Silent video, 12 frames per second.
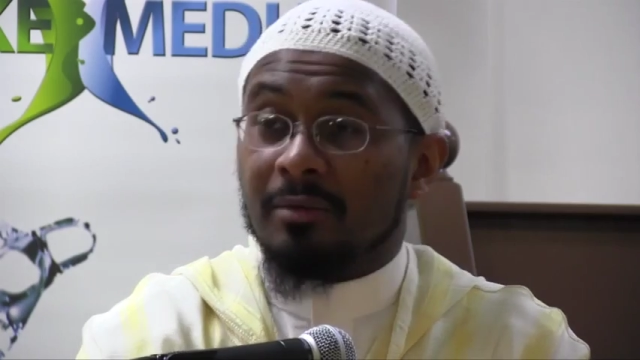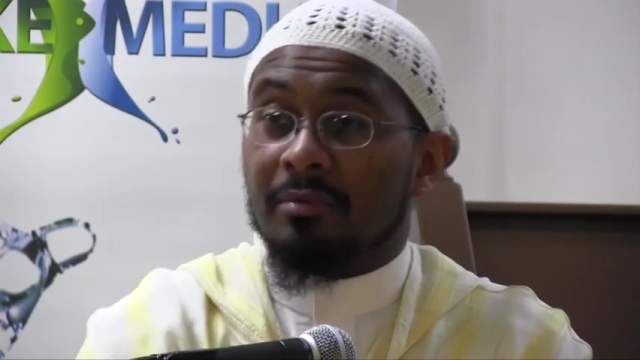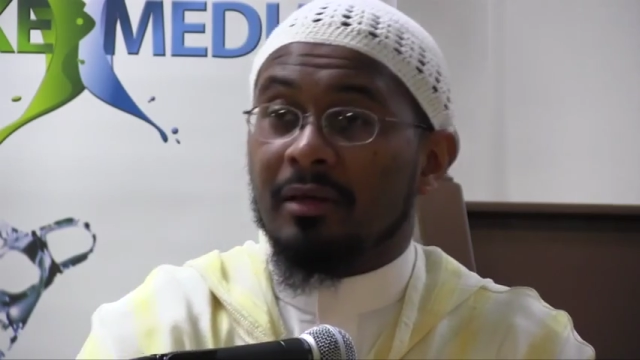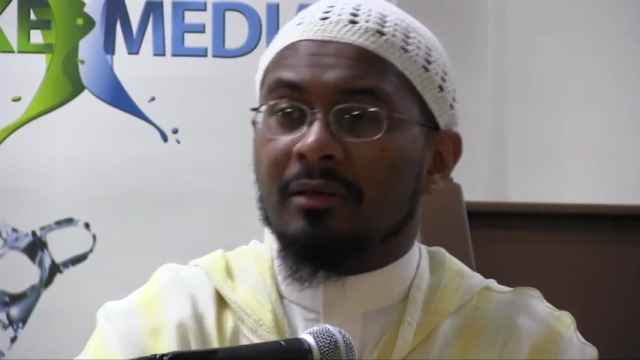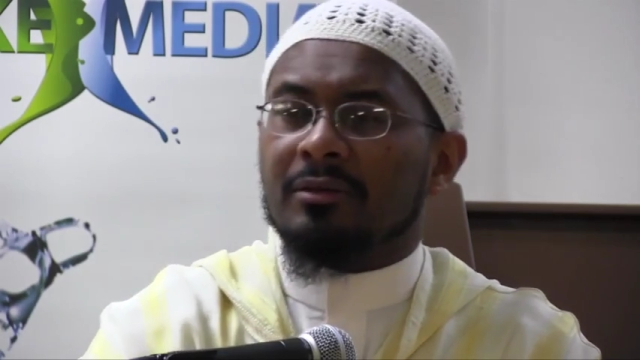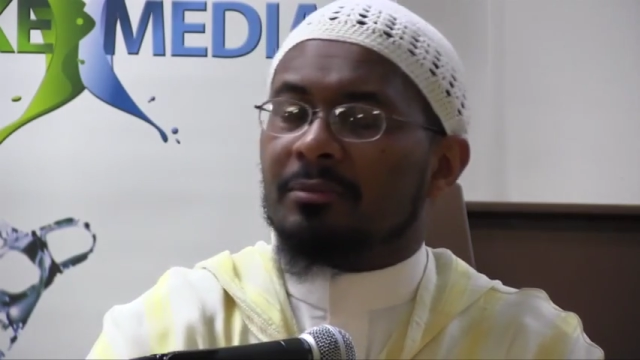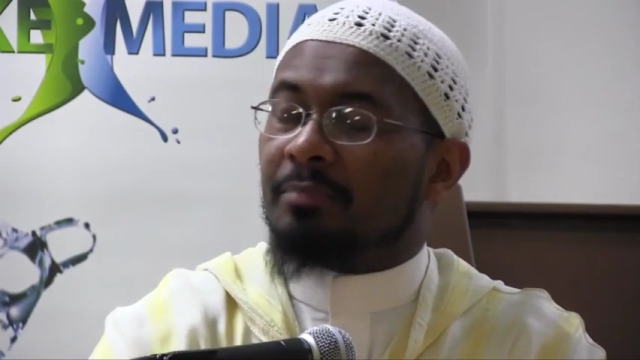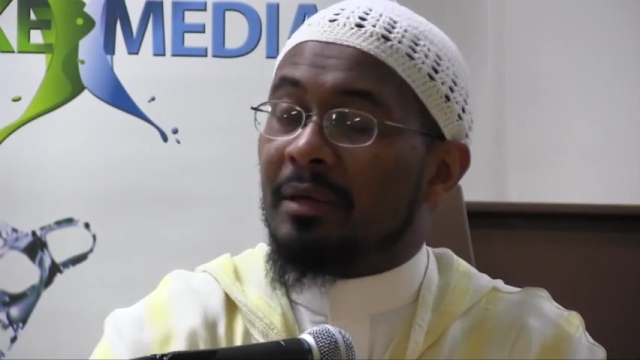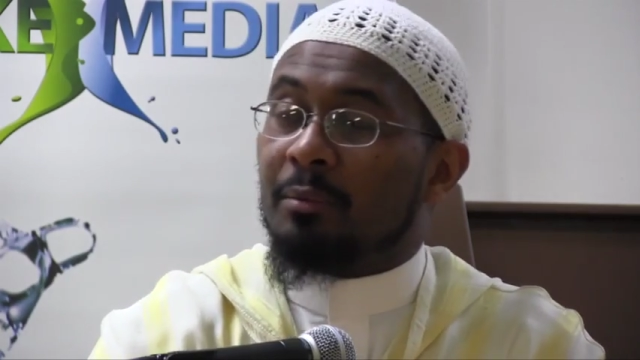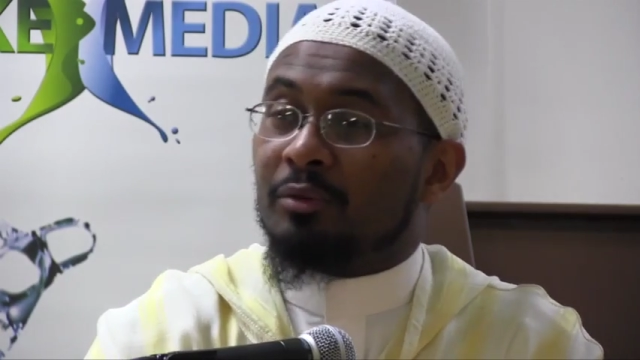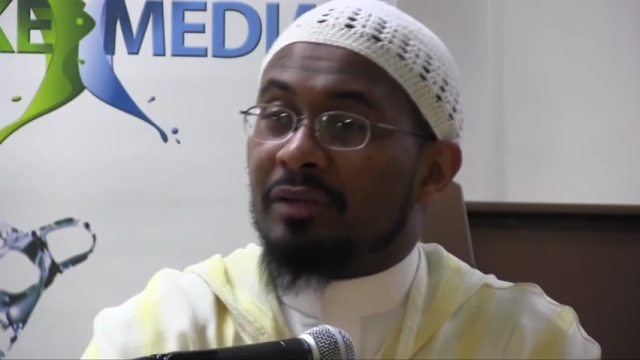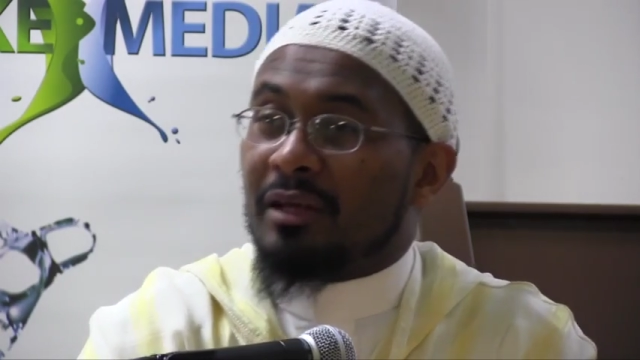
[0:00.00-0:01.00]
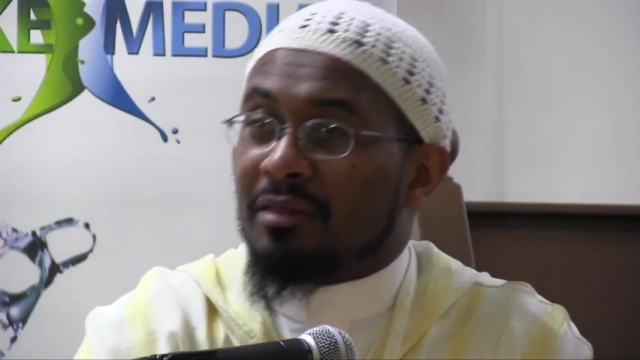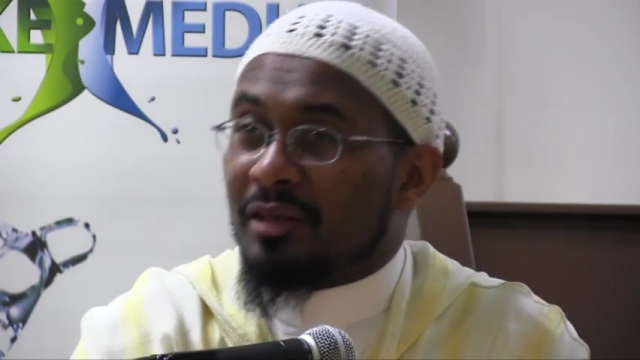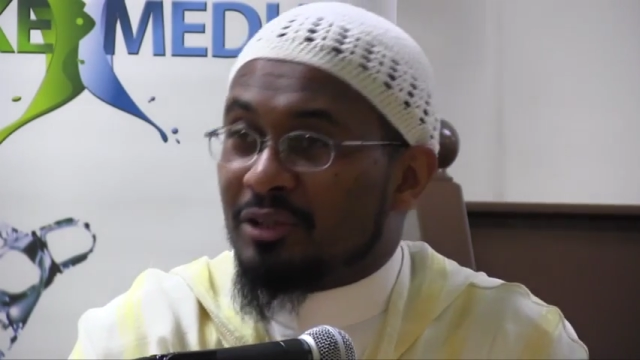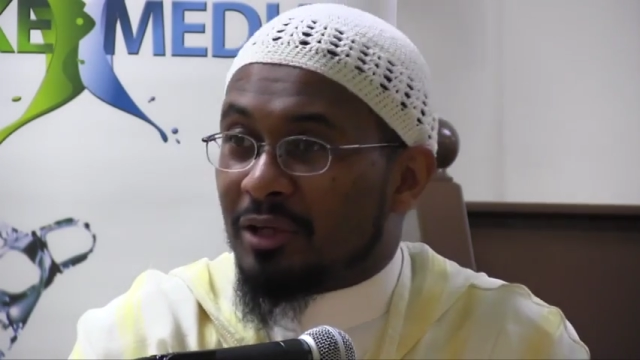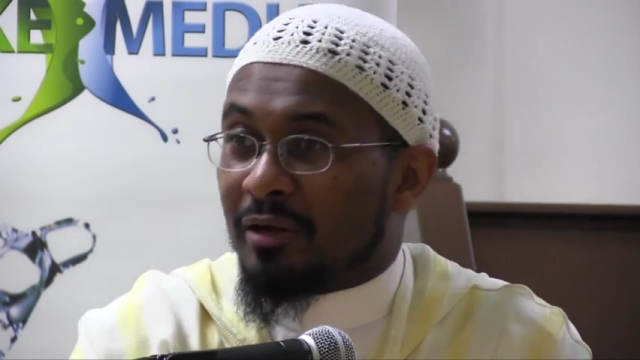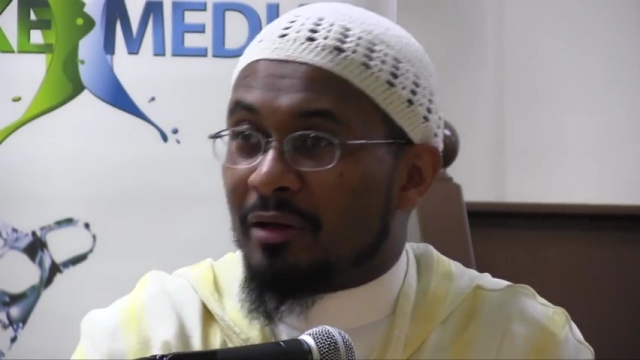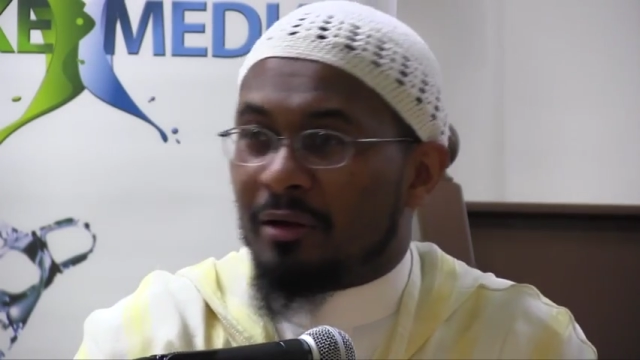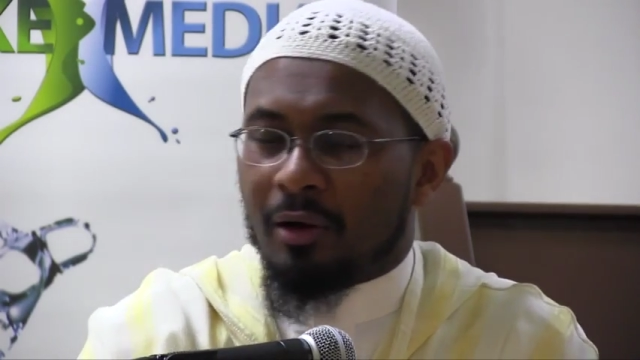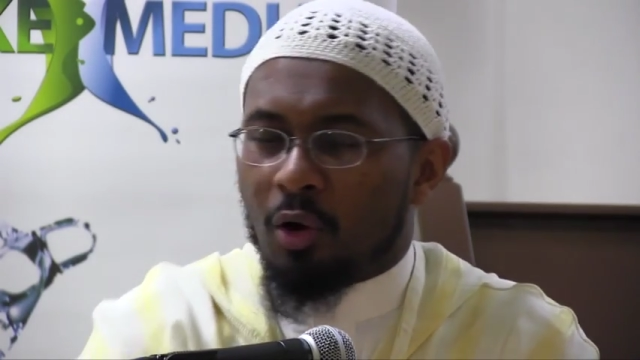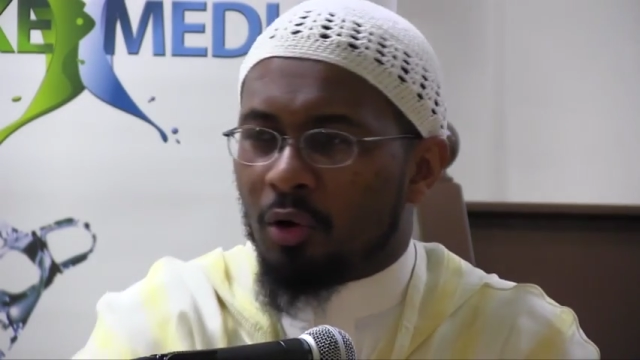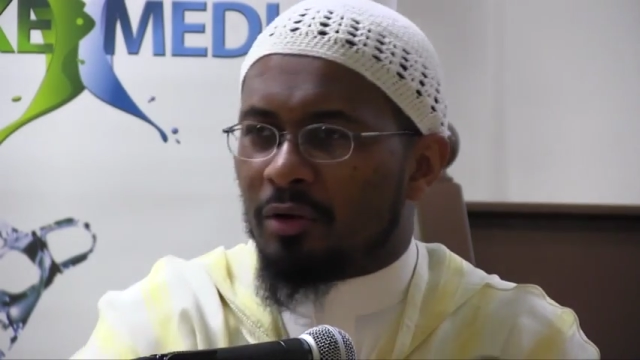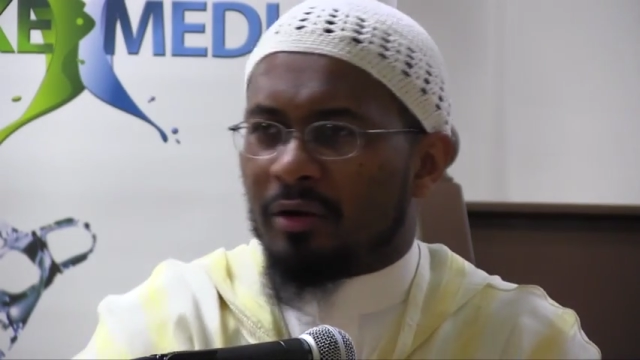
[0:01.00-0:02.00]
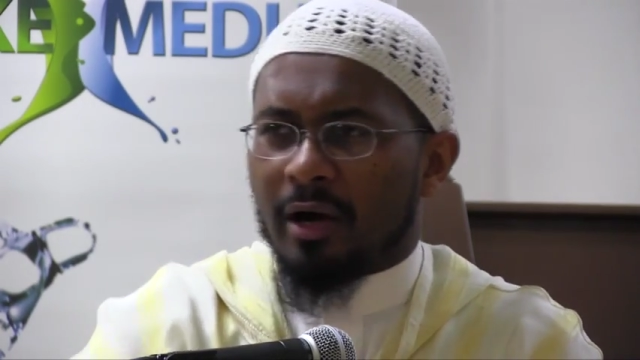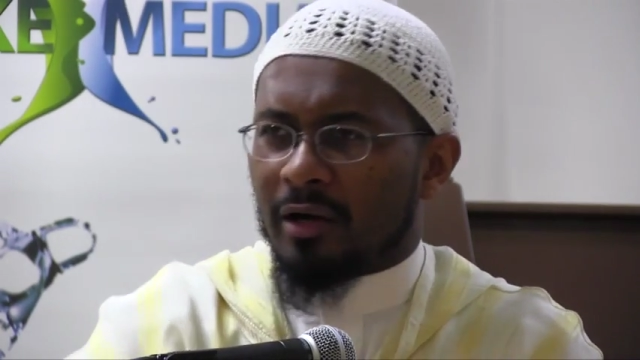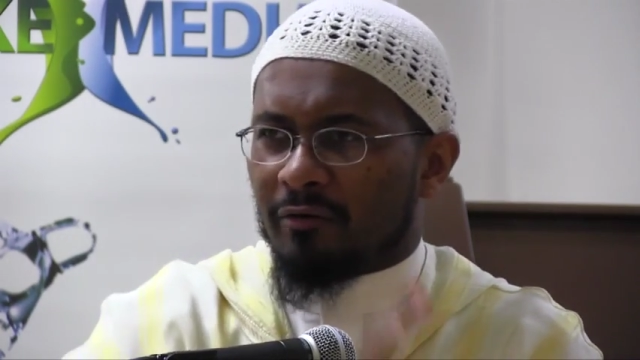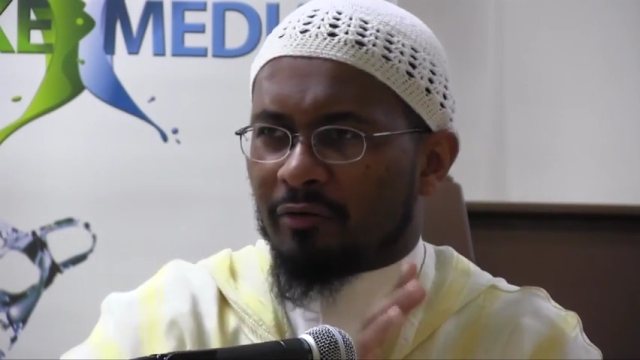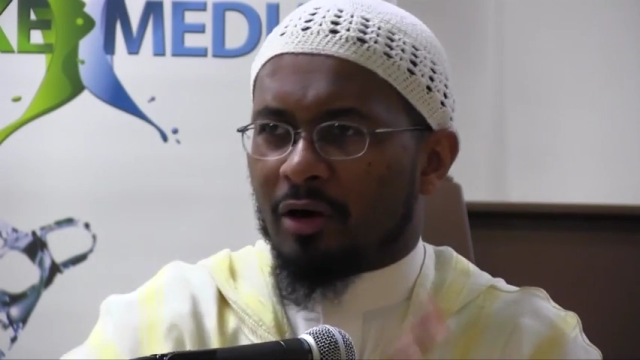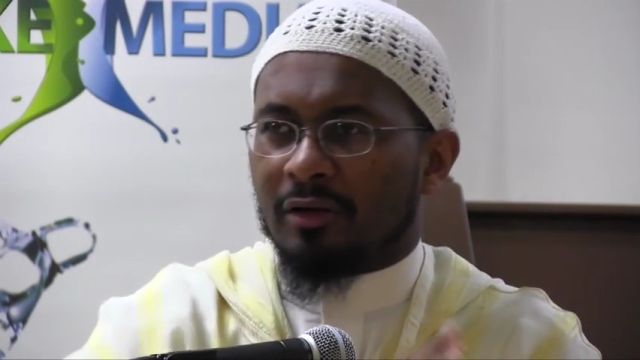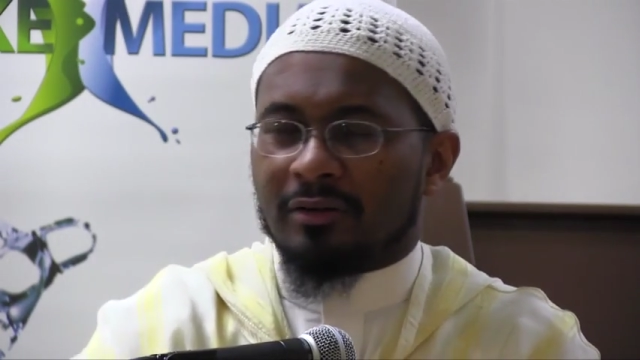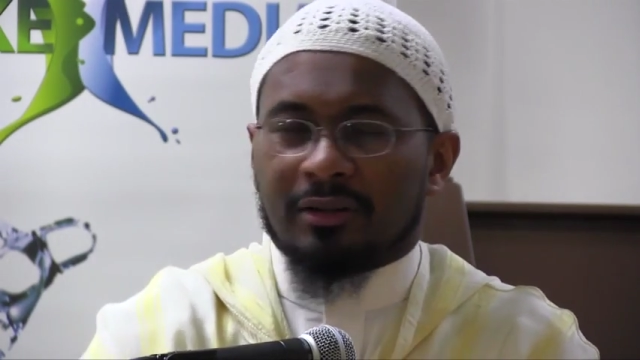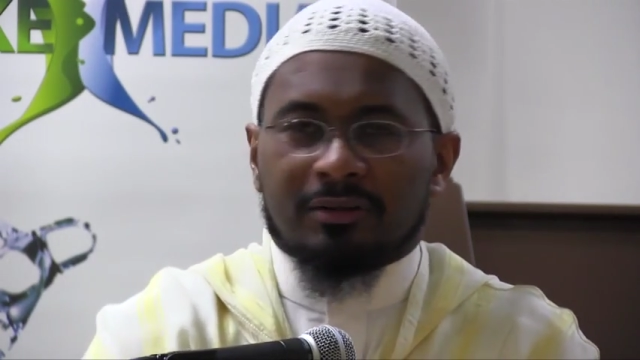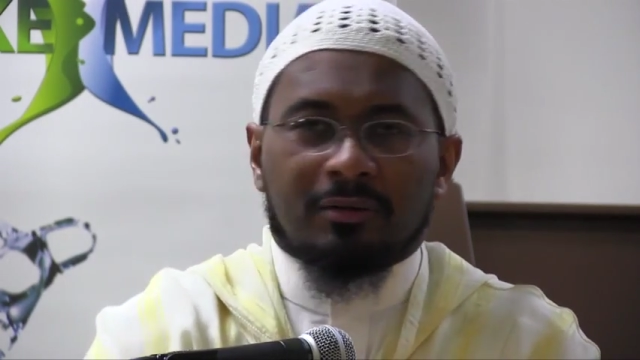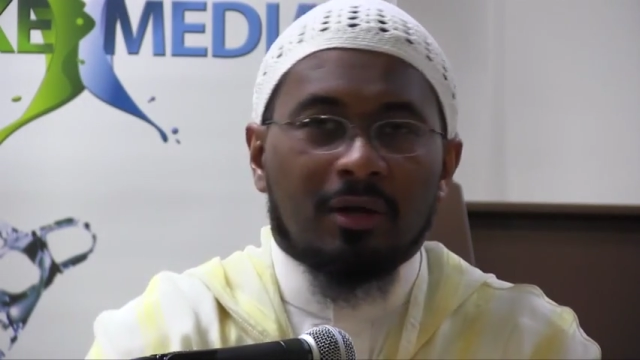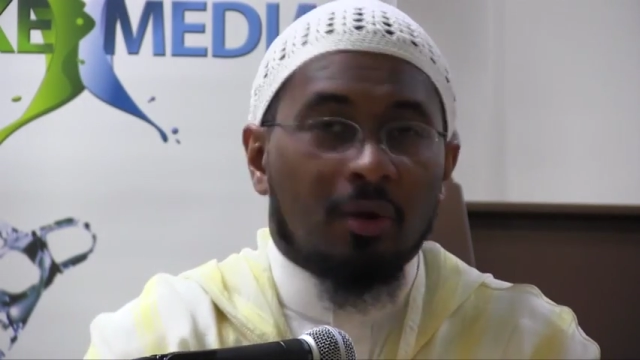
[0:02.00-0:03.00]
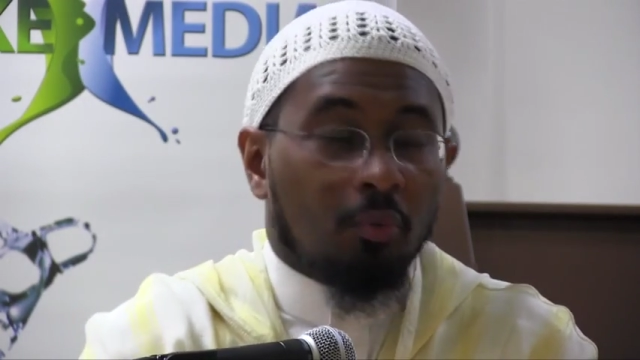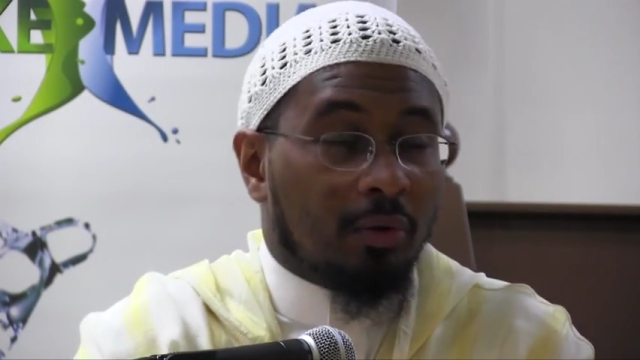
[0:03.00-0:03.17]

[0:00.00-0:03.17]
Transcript: You know, something people take things out of, all out of context.